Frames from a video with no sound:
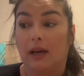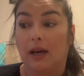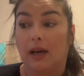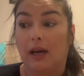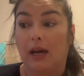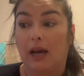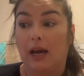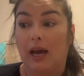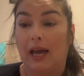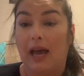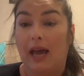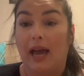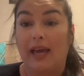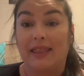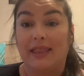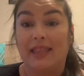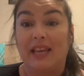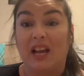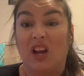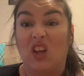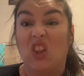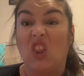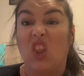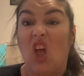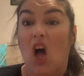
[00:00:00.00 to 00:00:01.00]
I
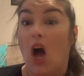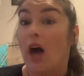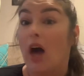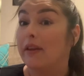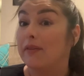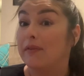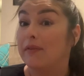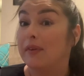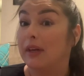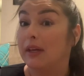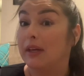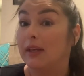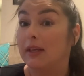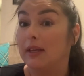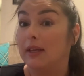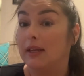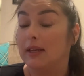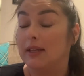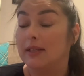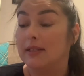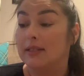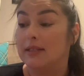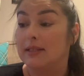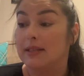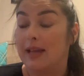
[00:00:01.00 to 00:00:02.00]
think a lot of it
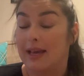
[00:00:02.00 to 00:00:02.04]
is